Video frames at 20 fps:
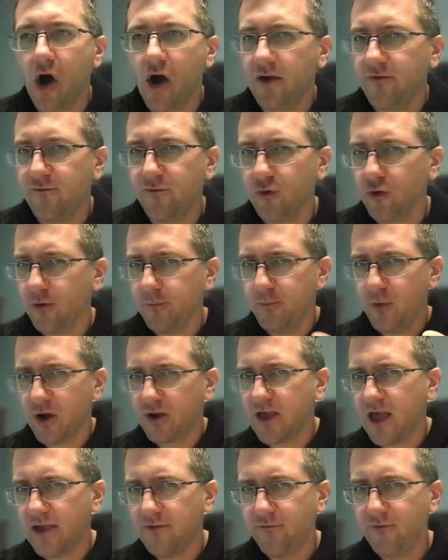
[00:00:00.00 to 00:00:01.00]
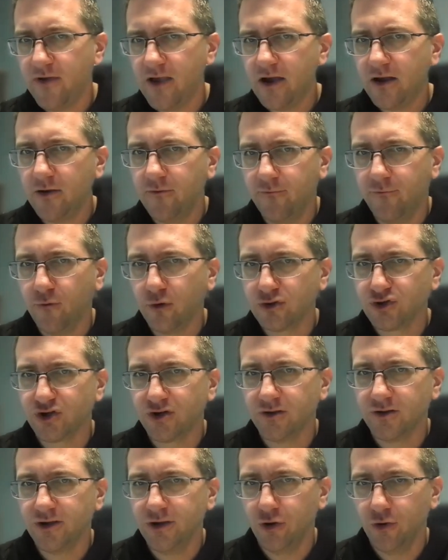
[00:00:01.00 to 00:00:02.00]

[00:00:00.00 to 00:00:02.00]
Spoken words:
If you're a Buckeye fan, unfortunately,